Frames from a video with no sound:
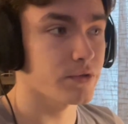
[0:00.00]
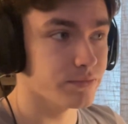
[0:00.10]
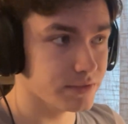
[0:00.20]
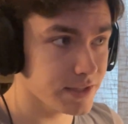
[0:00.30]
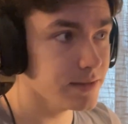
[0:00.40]

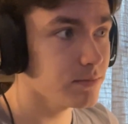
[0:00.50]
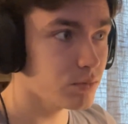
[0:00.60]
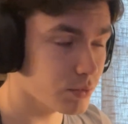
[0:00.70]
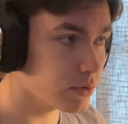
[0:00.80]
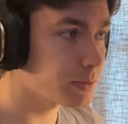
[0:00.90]
With
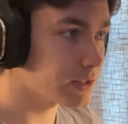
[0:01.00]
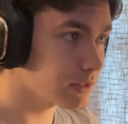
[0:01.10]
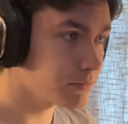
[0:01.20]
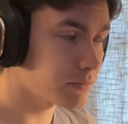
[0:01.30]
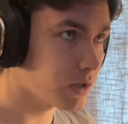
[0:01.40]
Team
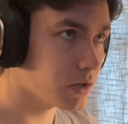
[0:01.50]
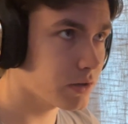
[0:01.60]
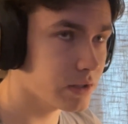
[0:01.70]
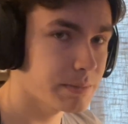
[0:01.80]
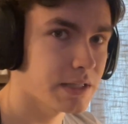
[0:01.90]
RWBY
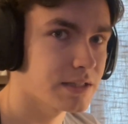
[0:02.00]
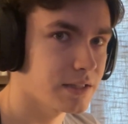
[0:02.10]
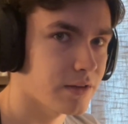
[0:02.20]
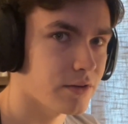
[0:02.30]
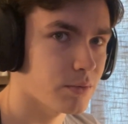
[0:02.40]
already
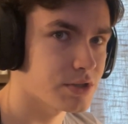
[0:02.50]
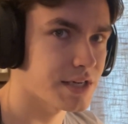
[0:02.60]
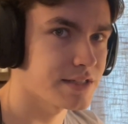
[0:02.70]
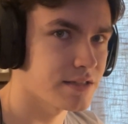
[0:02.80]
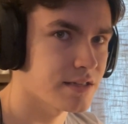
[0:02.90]
being together,
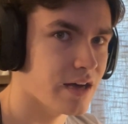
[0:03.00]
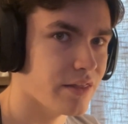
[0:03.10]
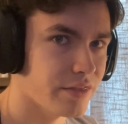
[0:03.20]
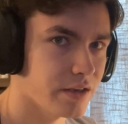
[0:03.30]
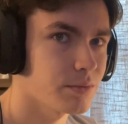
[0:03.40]
which I did
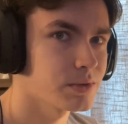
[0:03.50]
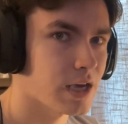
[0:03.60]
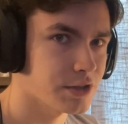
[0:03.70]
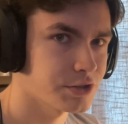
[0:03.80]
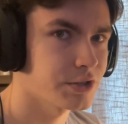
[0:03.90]
not think
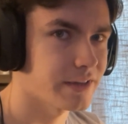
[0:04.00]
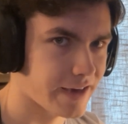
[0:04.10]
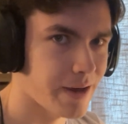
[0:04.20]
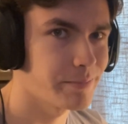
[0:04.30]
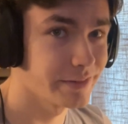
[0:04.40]
was actually
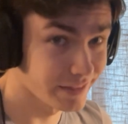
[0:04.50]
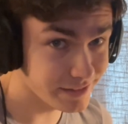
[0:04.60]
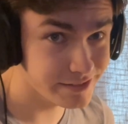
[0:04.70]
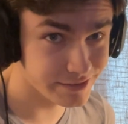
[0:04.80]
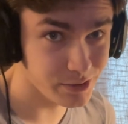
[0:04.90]
gonna
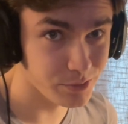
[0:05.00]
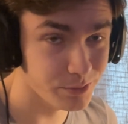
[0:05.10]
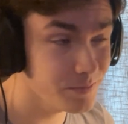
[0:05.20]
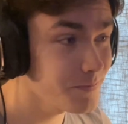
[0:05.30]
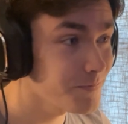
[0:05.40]
happen this
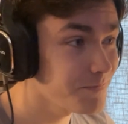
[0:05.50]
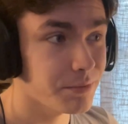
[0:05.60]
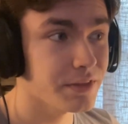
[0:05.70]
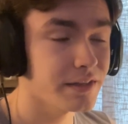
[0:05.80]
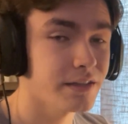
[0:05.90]
soon,
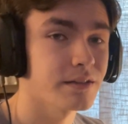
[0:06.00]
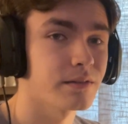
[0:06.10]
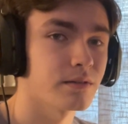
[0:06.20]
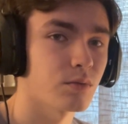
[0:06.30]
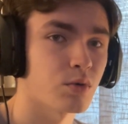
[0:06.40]
I'm
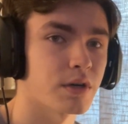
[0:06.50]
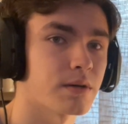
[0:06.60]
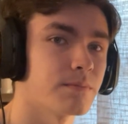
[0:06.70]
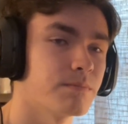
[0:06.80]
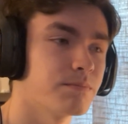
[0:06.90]
thinking we're
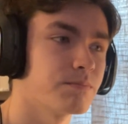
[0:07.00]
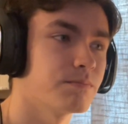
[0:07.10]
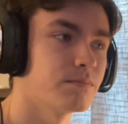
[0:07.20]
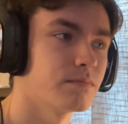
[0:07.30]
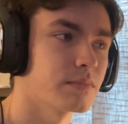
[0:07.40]
gonna
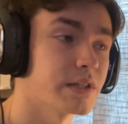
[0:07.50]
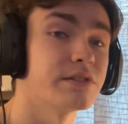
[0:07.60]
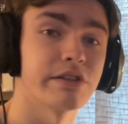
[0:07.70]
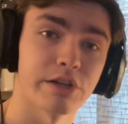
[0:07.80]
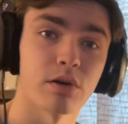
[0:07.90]

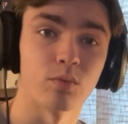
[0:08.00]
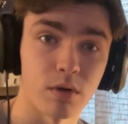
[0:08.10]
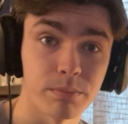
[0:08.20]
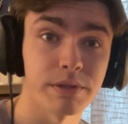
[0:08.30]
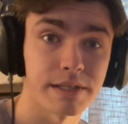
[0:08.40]
continue
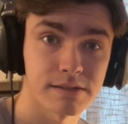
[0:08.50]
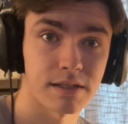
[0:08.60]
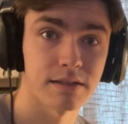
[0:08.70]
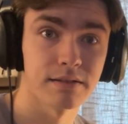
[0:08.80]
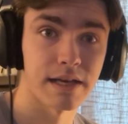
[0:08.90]
on what
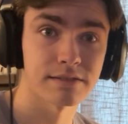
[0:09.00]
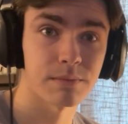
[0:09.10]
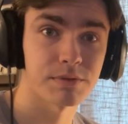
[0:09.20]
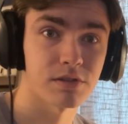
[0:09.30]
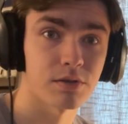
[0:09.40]
Blake said
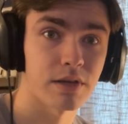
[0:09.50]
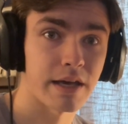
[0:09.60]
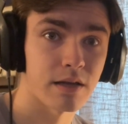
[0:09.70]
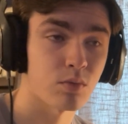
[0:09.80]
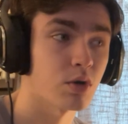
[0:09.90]
last
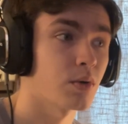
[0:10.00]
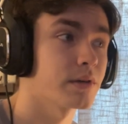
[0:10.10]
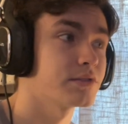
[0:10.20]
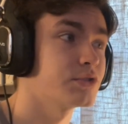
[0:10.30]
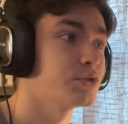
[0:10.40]
episode, and we're
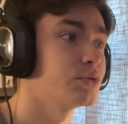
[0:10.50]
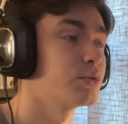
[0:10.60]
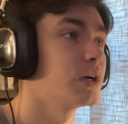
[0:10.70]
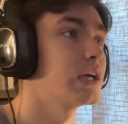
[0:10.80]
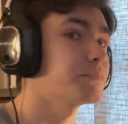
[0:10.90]
going
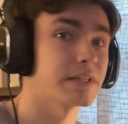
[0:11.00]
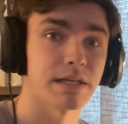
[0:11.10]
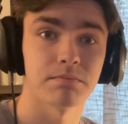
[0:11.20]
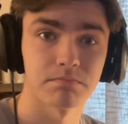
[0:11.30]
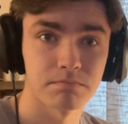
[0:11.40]
to
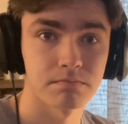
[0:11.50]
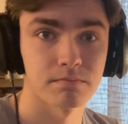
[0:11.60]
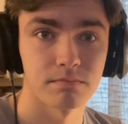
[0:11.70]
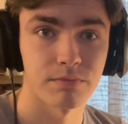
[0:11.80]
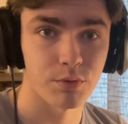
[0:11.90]
get
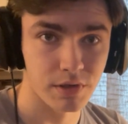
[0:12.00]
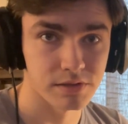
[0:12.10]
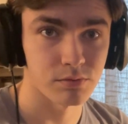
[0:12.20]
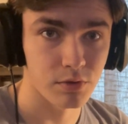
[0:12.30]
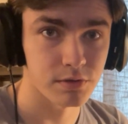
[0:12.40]
the
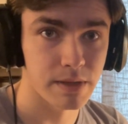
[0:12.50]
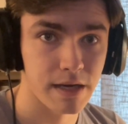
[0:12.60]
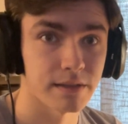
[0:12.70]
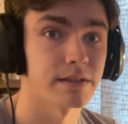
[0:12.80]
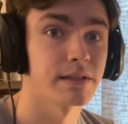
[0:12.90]
Crescent Rose
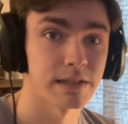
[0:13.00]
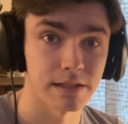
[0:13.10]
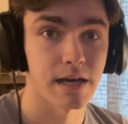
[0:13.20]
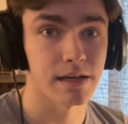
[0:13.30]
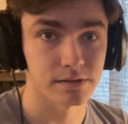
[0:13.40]
back and
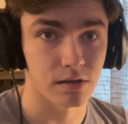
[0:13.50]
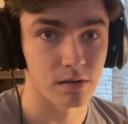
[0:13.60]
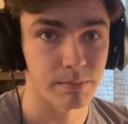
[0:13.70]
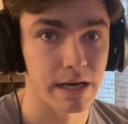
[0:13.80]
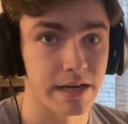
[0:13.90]
get Yang's
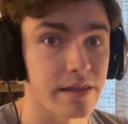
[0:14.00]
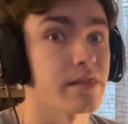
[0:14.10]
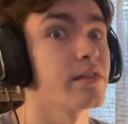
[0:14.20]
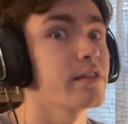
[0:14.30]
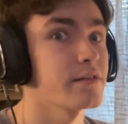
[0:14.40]
arm
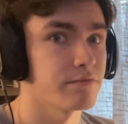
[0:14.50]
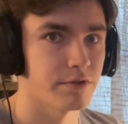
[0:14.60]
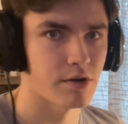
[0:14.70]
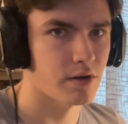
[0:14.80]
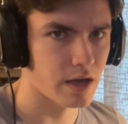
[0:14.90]
back, and
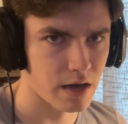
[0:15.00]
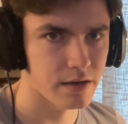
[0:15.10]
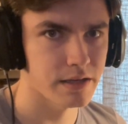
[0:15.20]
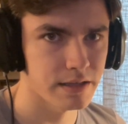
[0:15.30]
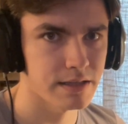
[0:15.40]
then figure out
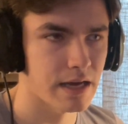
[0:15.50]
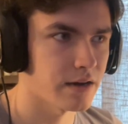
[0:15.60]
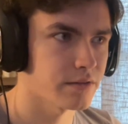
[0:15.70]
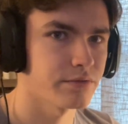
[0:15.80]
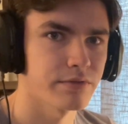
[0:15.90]
how to get
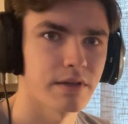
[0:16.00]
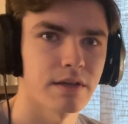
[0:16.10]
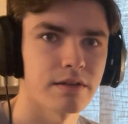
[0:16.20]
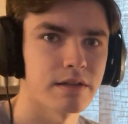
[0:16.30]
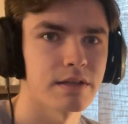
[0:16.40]
out
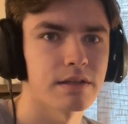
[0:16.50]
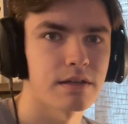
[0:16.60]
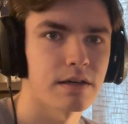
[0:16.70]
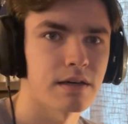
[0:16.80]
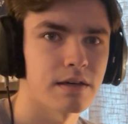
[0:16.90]
of
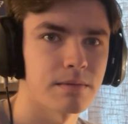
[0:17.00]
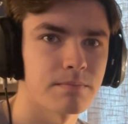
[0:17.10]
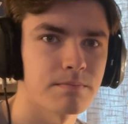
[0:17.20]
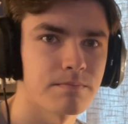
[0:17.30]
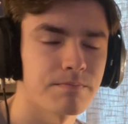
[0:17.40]
the.
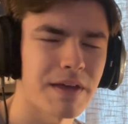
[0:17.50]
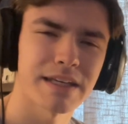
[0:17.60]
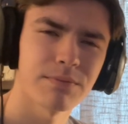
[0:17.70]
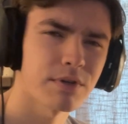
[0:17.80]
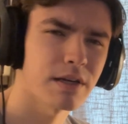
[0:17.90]
Um,
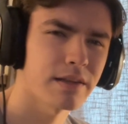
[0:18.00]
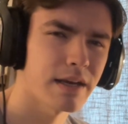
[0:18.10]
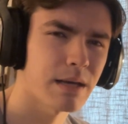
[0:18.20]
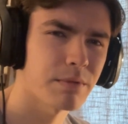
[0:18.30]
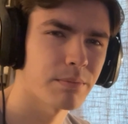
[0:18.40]
I keep
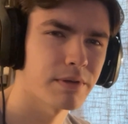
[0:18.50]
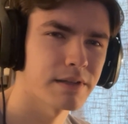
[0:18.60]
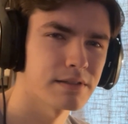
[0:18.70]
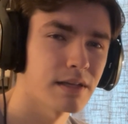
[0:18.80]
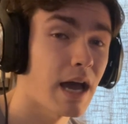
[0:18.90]
forgetting the name of the
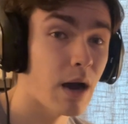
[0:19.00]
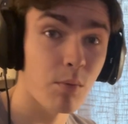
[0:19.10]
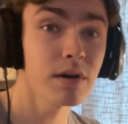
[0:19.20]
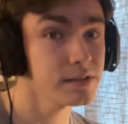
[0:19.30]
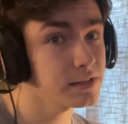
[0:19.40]
place.
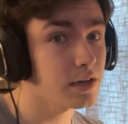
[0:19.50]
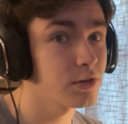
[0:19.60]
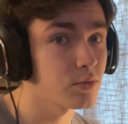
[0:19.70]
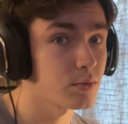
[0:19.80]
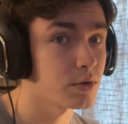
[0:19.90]
I want to
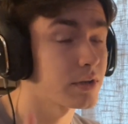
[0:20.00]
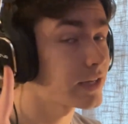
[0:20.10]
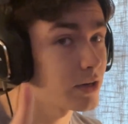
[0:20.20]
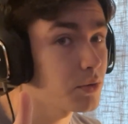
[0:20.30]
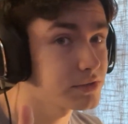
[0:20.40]
say
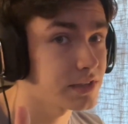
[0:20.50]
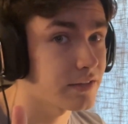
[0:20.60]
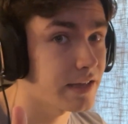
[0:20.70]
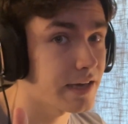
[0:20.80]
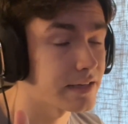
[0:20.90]
Underworld. I know
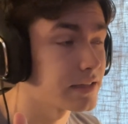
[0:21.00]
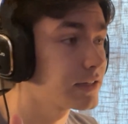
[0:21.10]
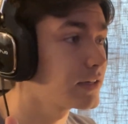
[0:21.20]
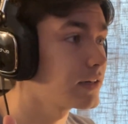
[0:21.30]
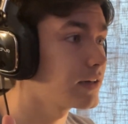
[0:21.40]
it's not
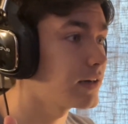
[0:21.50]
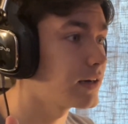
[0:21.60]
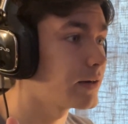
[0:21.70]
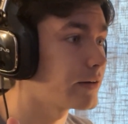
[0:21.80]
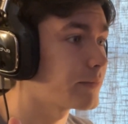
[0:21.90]
that.
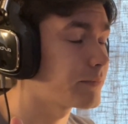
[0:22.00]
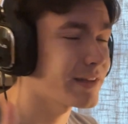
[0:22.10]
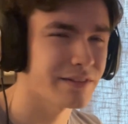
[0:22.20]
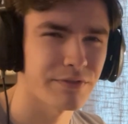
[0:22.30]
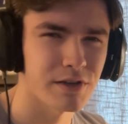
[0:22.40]

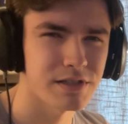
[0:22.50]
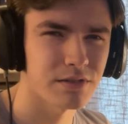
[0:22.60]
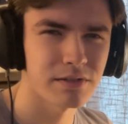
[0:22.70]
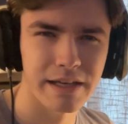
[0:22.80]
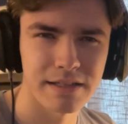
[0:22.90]
Um, like the
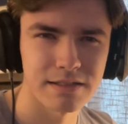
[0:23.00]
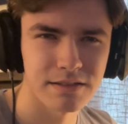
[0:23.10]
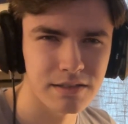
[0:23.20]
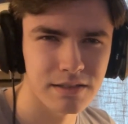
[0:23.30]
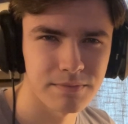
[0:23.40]
Fairy Tale
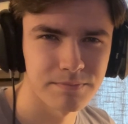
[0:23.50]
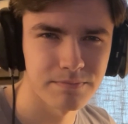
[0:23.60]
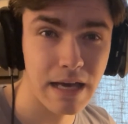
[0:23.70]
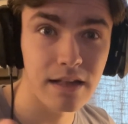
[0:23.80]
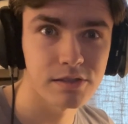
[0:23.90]
Land, uh,
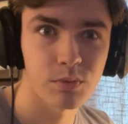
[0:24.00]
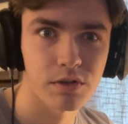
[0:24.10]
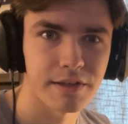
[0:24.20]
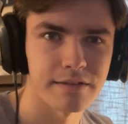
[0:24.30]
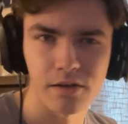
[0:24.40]

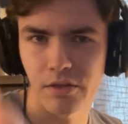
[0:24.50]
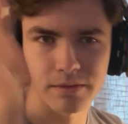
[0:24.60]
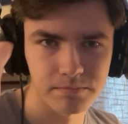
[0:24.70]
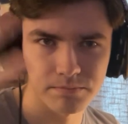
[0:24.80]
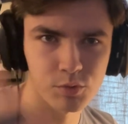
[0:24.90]
Alice Wonderland,
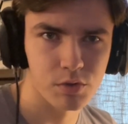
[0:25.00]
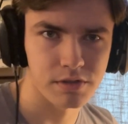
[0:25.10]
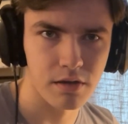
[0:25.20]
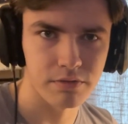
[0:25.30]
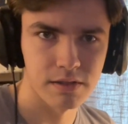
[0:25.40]
all that
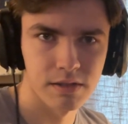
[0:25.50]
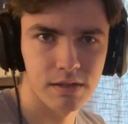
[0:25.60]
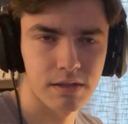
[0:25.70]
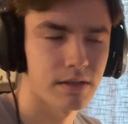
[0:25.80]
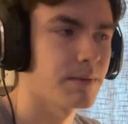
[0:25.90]
sort of stuff.
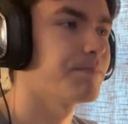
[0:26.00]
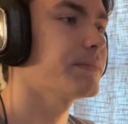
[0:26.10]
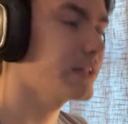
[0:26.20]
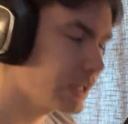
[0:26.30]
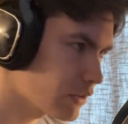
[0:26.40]

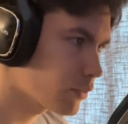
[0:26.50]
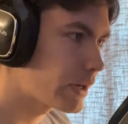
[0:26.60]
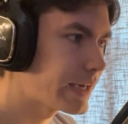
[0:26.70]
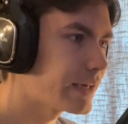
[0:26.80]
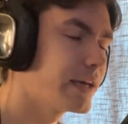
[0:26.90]

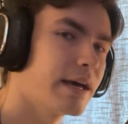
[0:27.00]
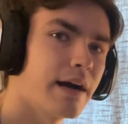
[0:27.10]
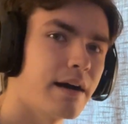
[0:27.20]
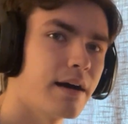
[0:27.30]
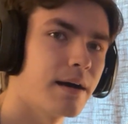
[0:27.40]
Either way,
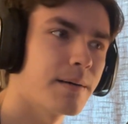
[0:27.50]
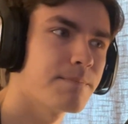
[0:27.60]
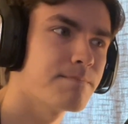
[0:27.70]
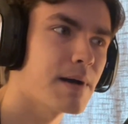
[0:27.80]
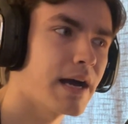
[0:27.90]

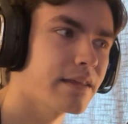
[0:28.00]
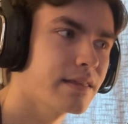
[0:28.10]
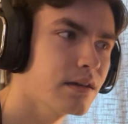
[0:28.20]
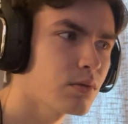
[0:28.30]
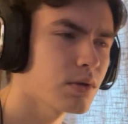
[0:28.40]
um,
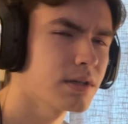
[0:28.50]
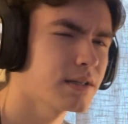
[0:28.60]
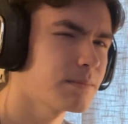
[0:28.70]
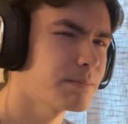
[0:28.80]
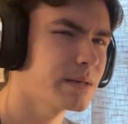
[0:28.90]
I think we're
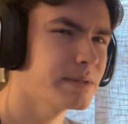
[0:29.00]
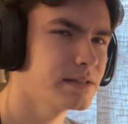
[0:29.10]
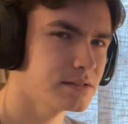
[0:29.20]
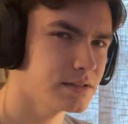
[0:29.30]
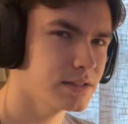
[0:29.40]
gonna
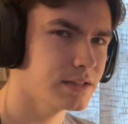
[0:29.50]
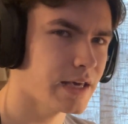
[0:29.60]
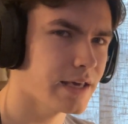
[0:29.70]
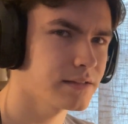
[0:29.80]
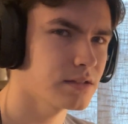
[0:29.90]
maybe
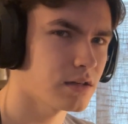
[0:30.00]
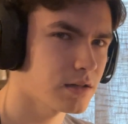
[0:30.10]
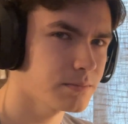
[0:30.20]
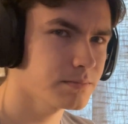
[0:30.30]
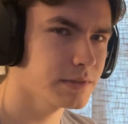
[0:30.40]
see Yang's
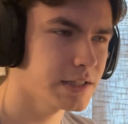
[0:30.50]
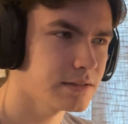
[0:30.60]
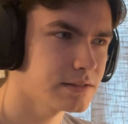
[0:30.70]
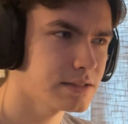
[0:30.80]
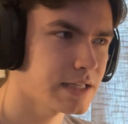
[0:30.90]
arm
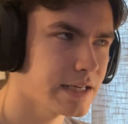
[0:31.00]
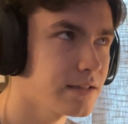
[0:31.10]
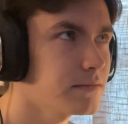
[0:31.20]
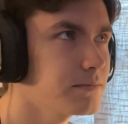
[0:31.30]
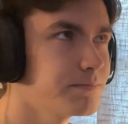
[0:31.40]
get
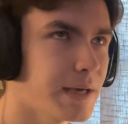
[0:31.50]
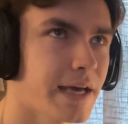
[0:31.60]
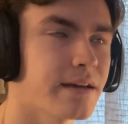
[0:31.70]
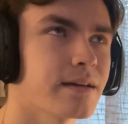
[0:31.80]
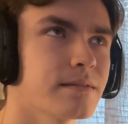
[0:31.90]
taken
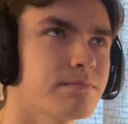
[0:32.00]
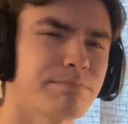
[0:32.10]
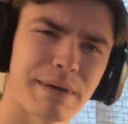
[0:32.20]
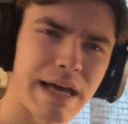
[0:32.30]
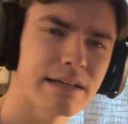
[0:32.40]
back,
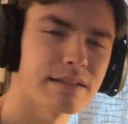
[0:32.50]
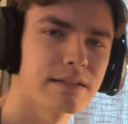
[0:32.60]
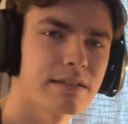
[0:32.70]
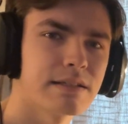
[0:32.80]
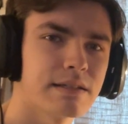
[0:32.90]
back.